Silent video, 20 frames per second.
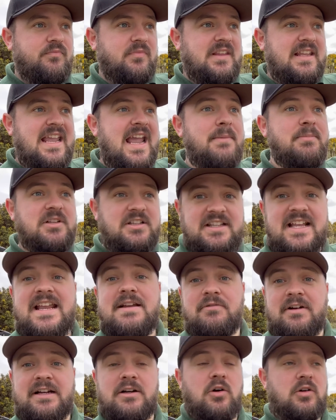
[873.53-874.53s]
kept the
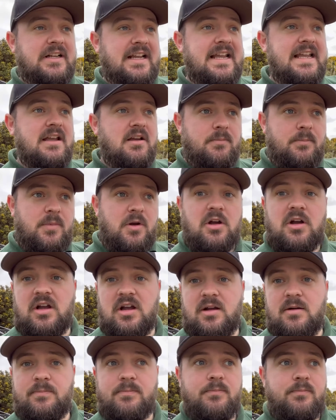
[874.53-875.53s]
D-rig on it and put
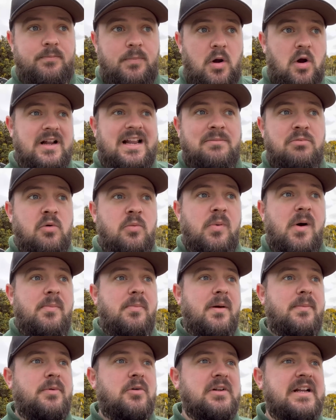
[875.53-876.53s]
a pineapple
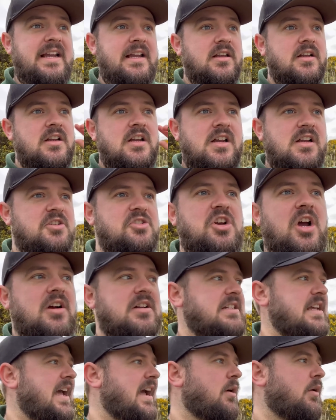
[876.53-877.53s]
pop-up on it,
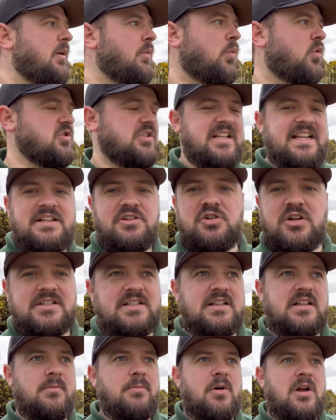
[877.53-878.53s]
chucked it out. It wasn't
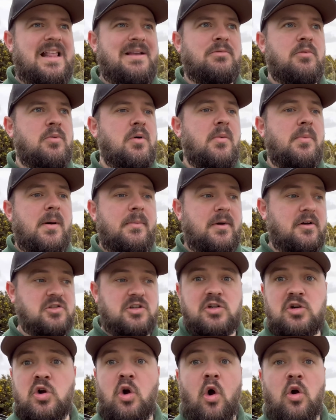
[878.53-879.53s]
interested in the pineapple pop-up. I was
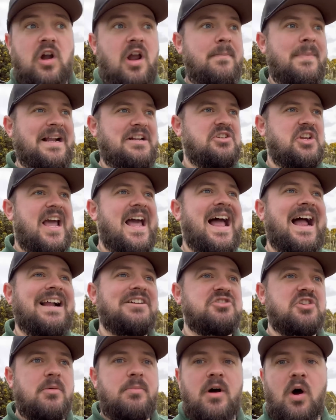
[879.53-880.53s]
like, got to go match the
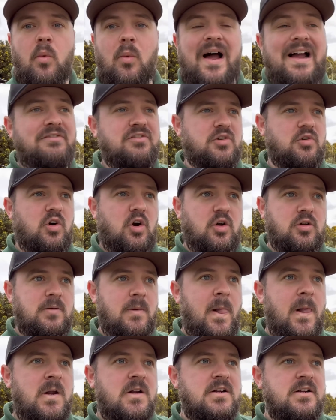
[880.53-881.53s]
hatch. I put a wafter on,
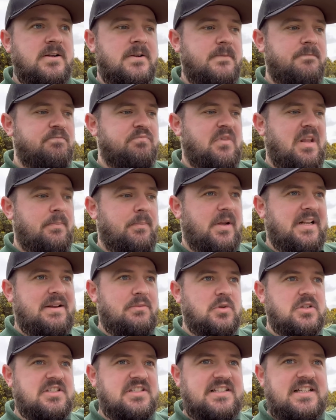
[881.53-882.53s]
but the
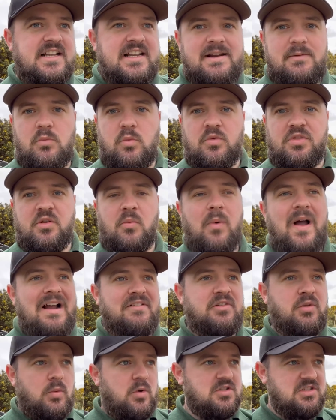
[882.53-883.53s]

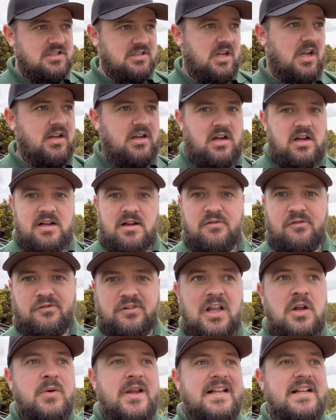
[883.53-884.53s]
wafter wasn't
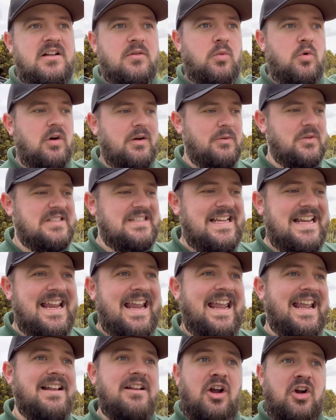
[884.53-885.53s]
floating in the water, it was
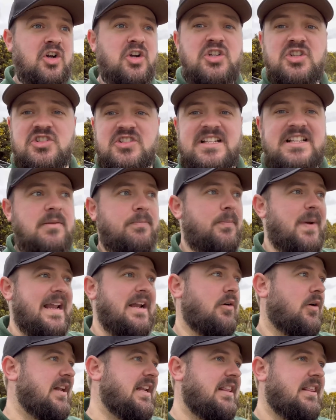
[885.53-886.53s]
sinking. I couldn't see the
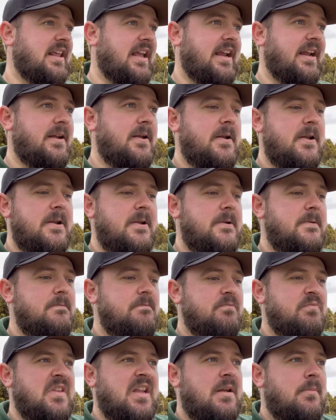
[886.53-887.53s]
bait or anything.
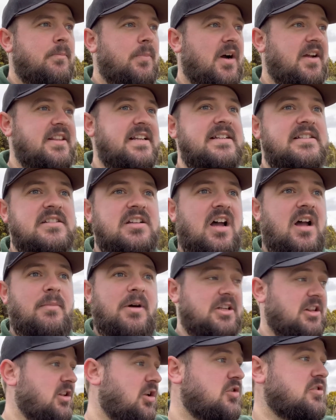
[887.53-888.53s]
By this time,
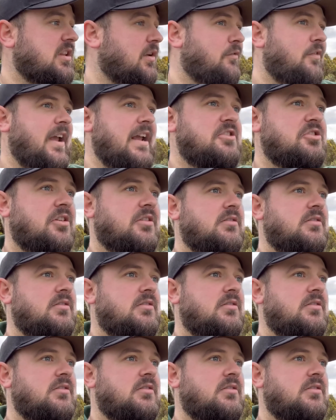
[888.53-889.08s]
I'd lost the fish.